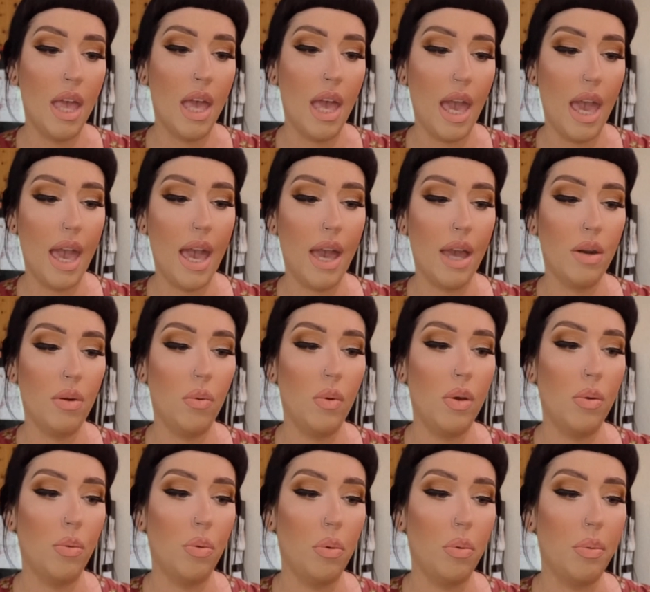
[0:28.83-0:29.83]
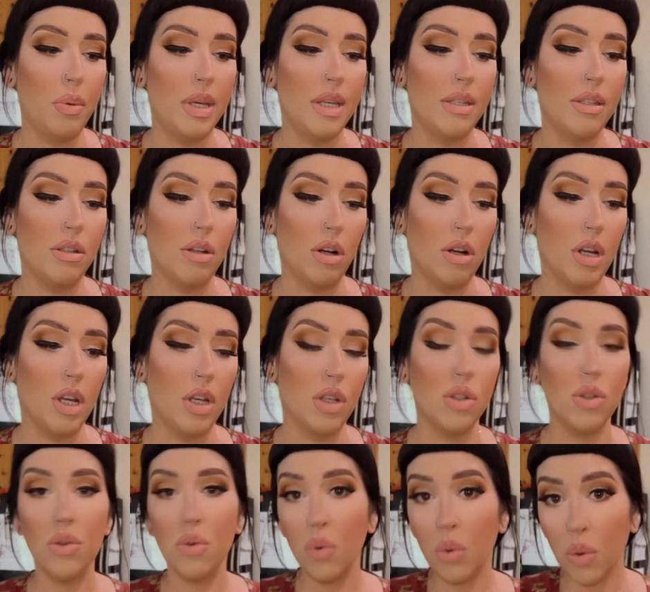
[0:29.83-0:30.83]
And we will be starting
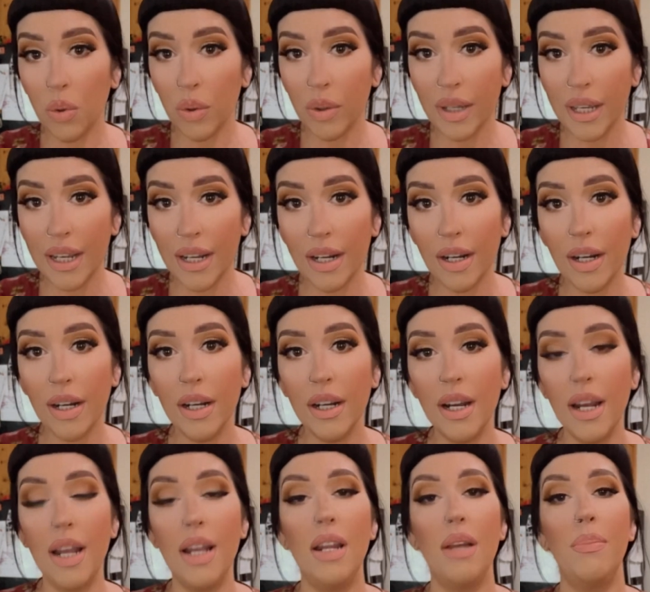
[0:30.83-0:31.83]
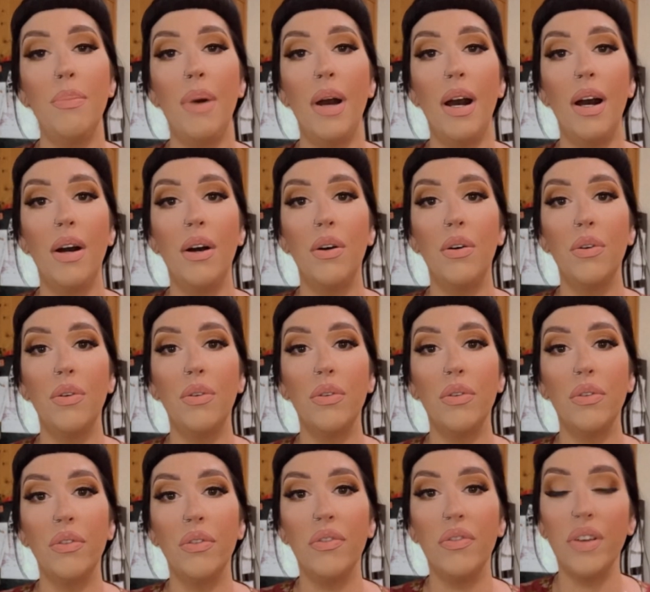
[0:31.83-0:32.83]
school here in about
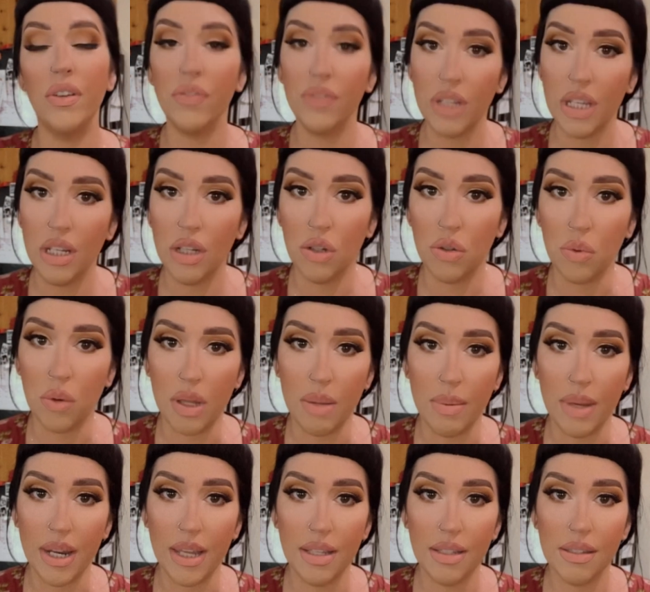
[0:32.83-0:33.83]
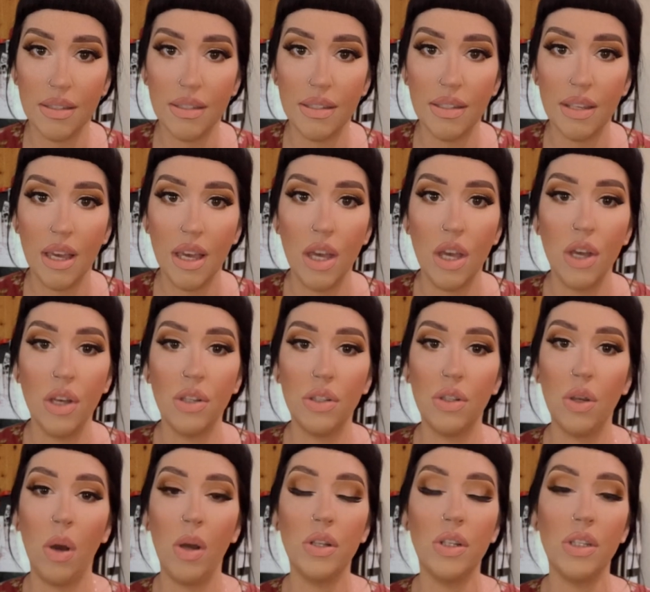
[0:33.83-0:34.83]
15 to 20 minutes.
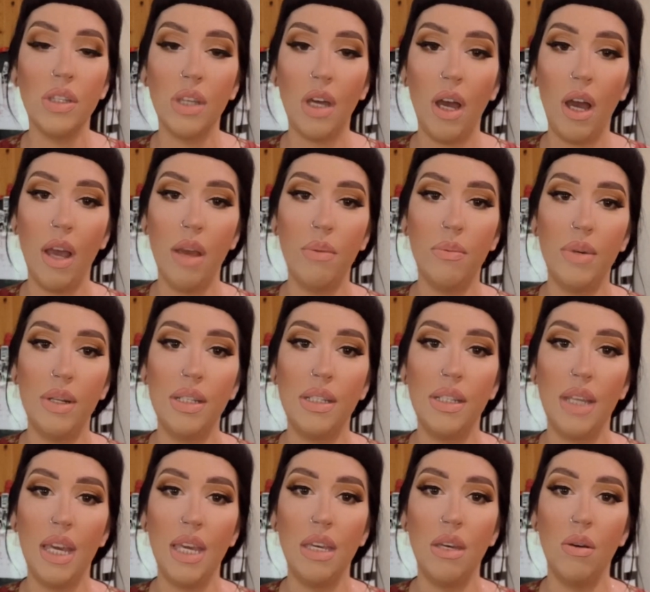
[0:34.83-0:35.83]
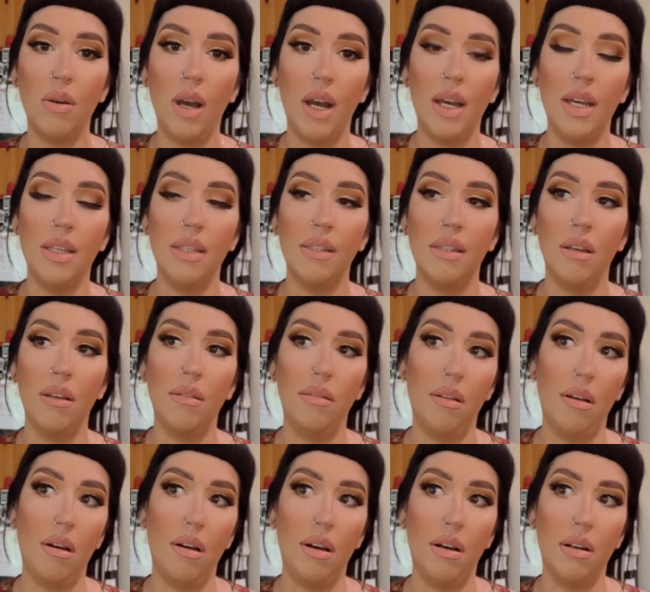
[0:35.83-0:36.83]
So I just thought I would take you guys
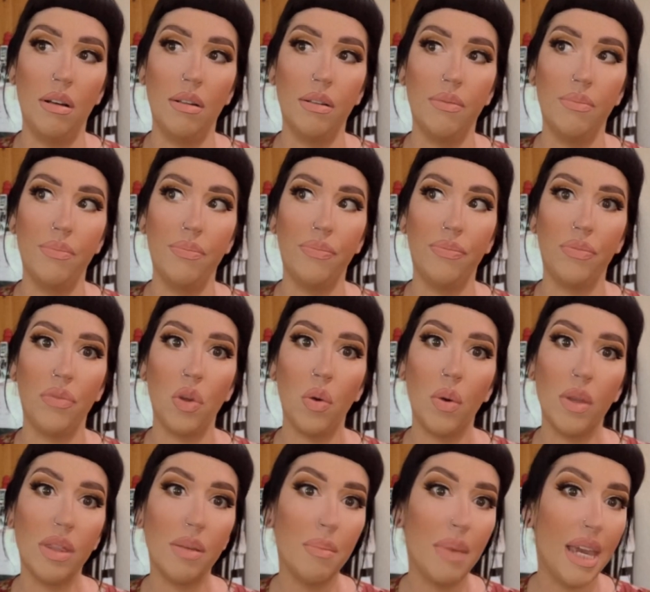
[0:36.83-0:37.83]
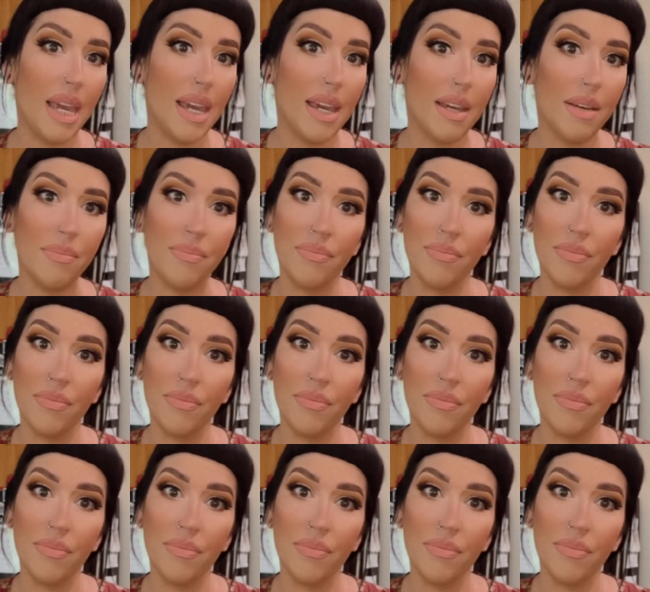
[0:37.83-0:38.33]
along with me